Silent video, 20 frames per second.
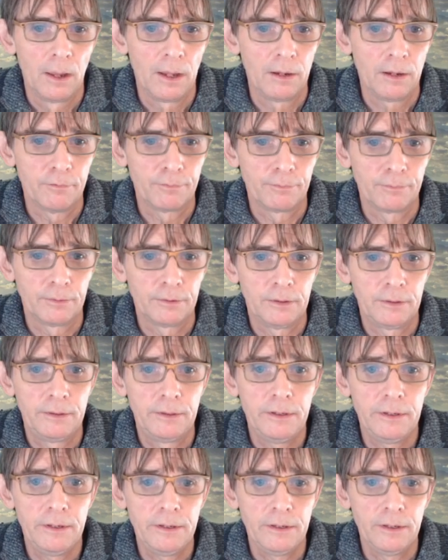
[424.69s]
if
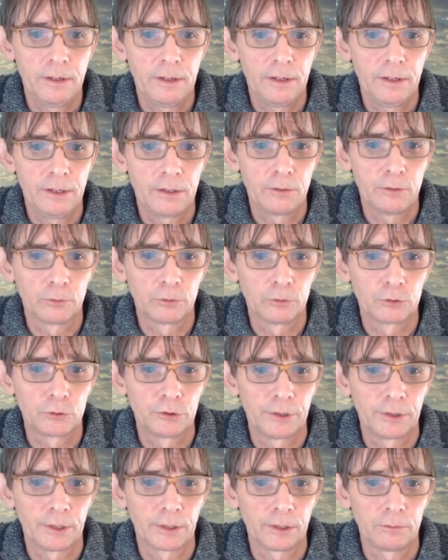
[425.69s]
D equals to
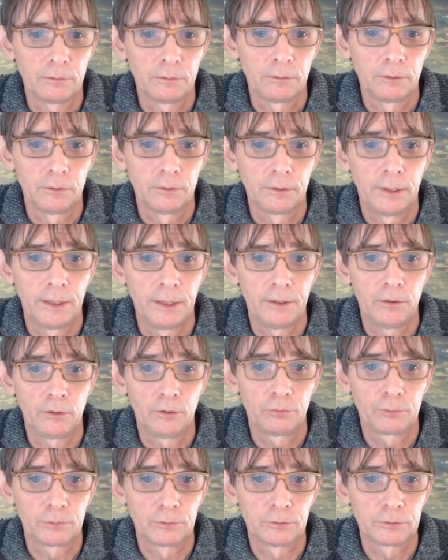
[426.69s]
0, then
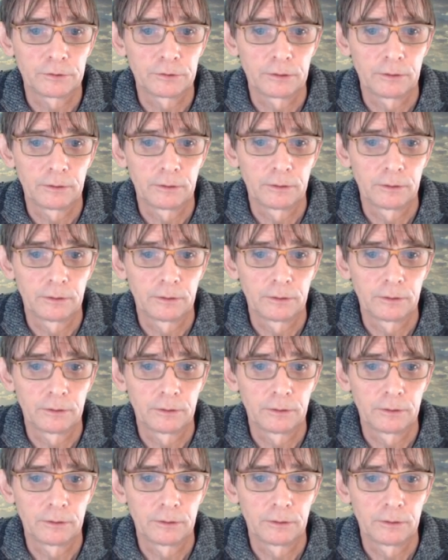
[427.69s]
of course